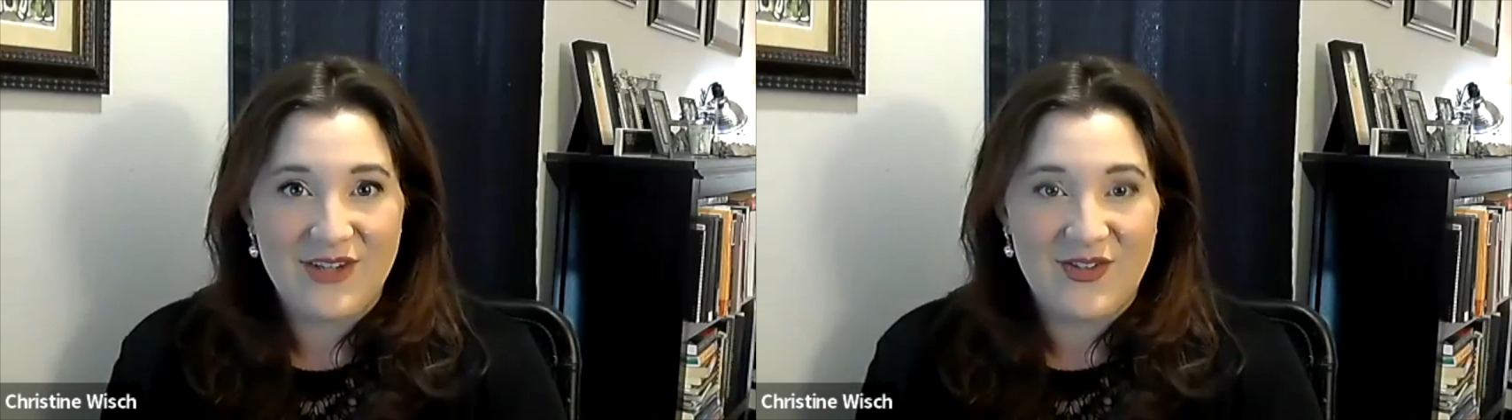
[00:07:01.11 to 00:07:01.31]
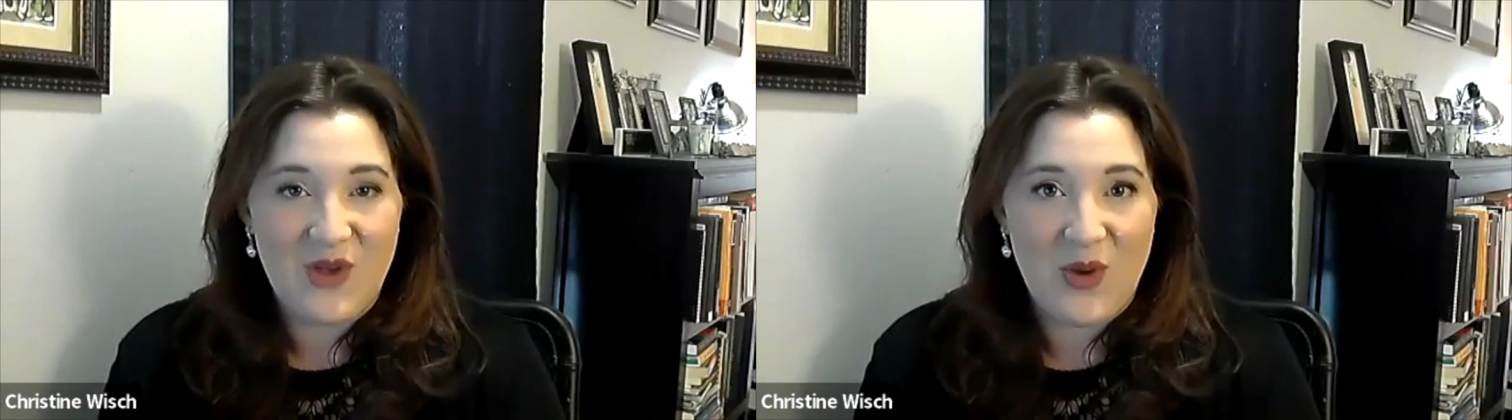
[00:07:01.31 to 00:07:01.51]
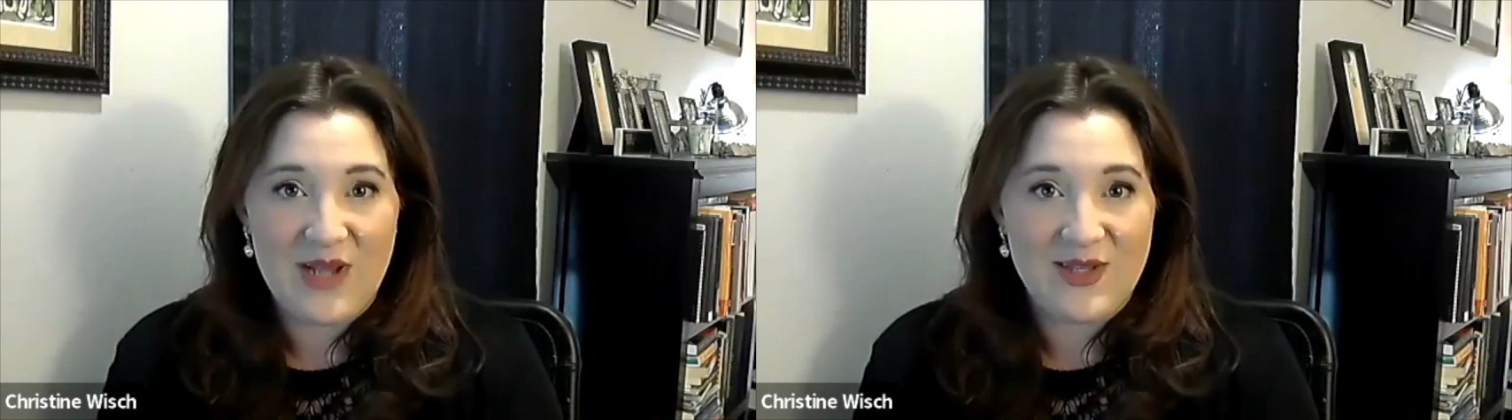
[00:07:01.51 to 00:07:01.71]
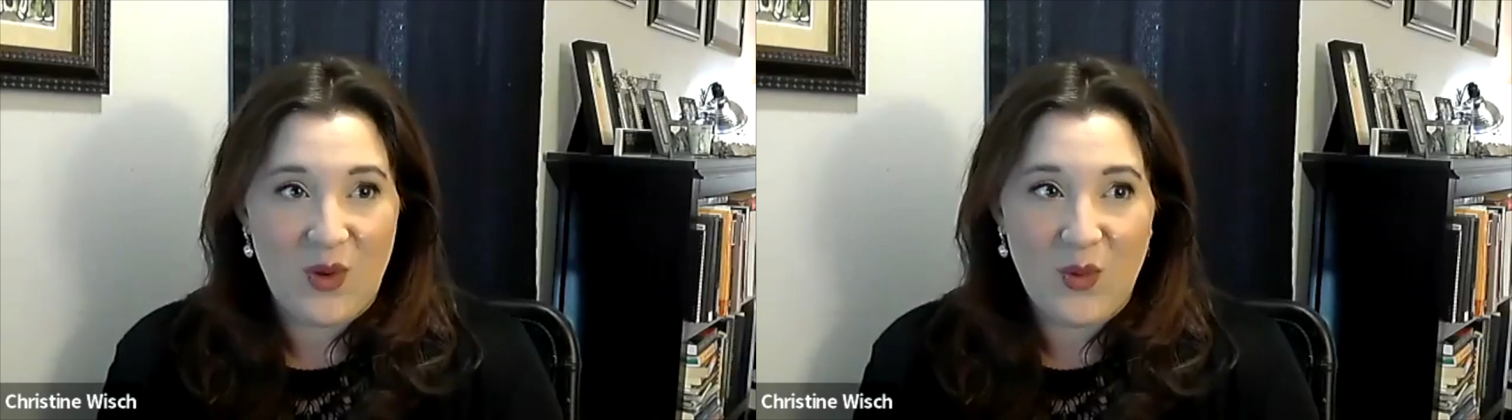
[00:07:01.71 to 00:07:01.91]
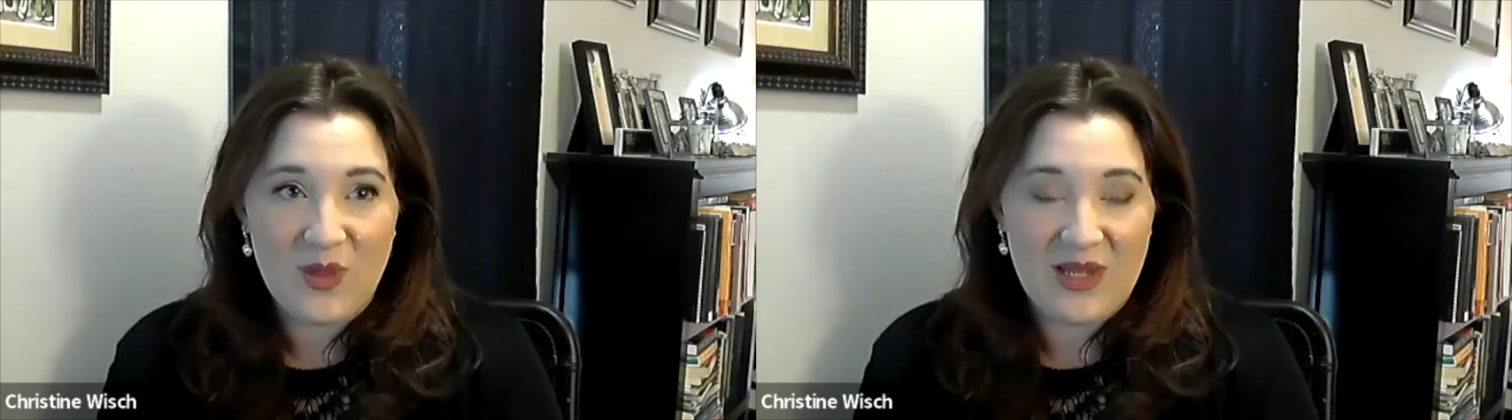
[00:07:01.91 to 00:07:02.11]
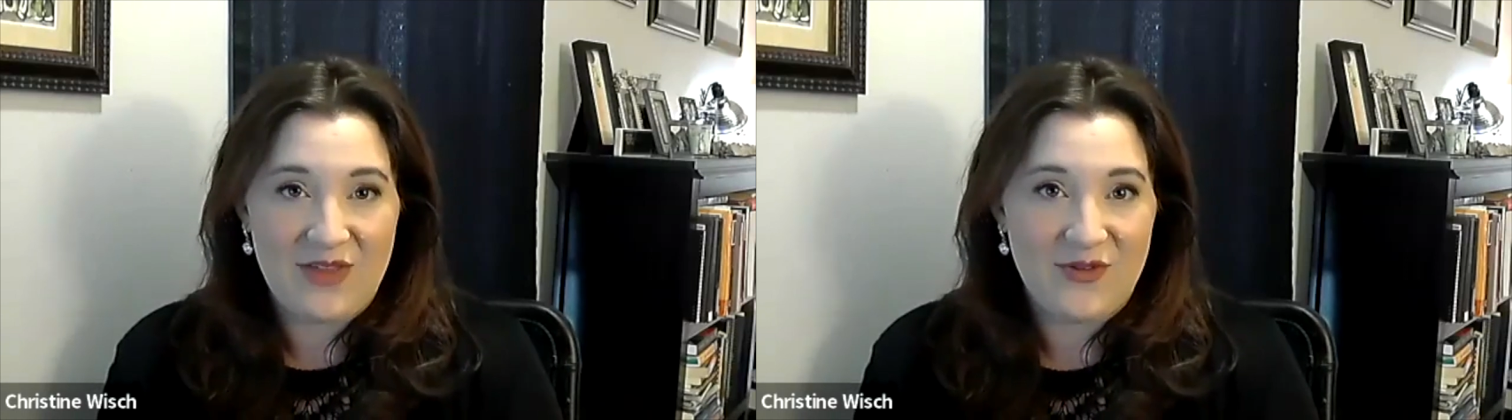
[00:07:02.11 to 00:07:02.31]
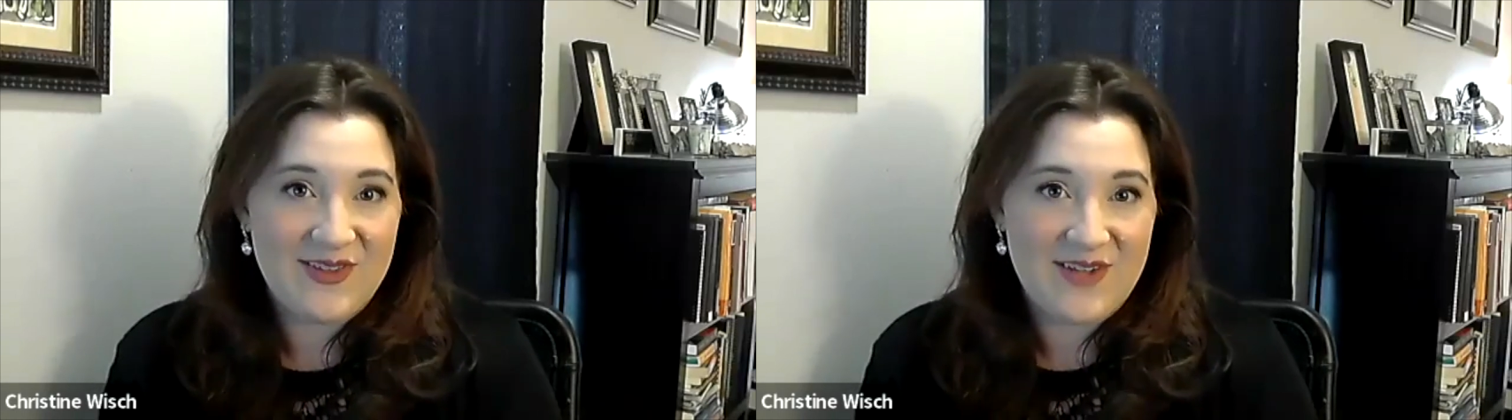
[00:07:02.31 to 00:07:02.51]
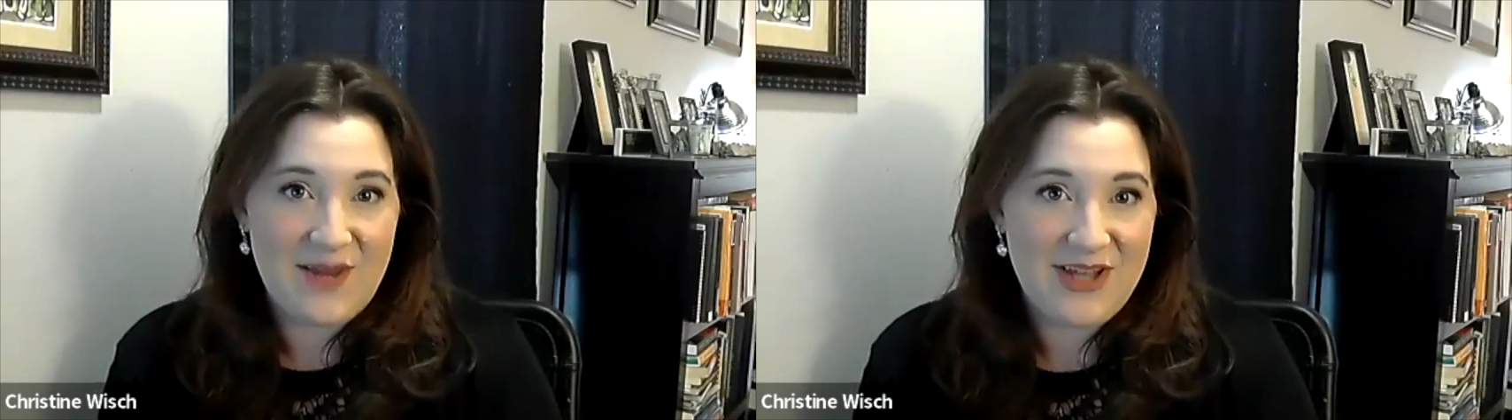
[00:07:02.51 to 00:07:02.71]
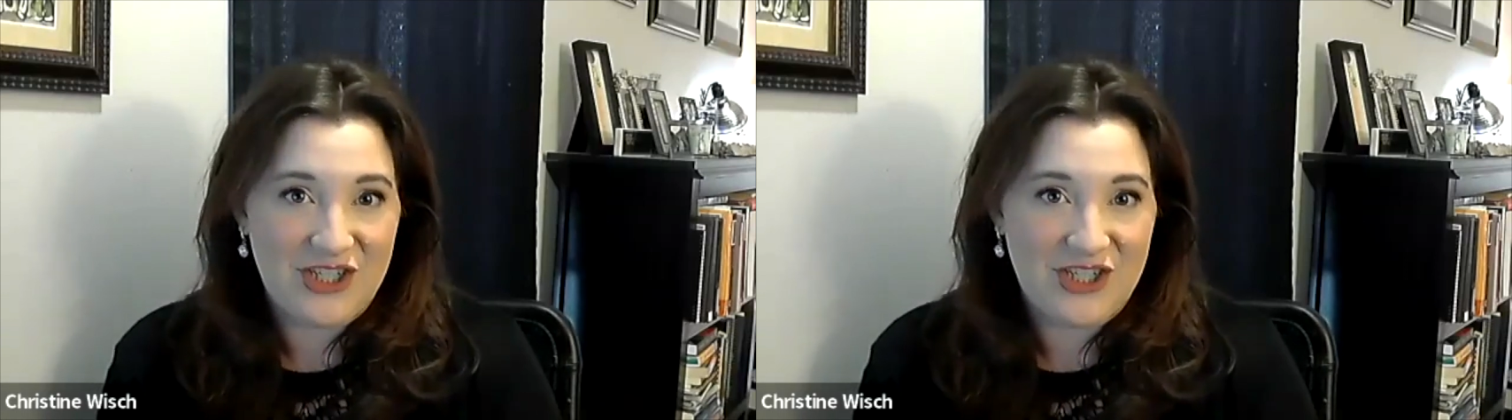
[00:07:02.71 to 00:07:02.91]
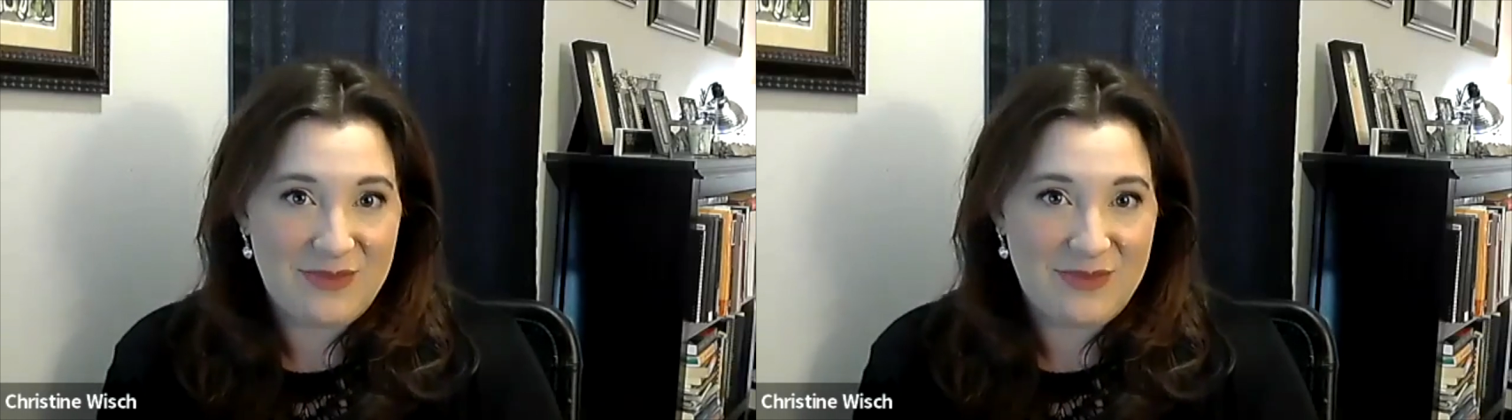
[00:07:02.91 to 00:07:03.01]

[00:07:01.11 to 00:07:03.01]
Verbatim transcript: So it's only the reason I mentioned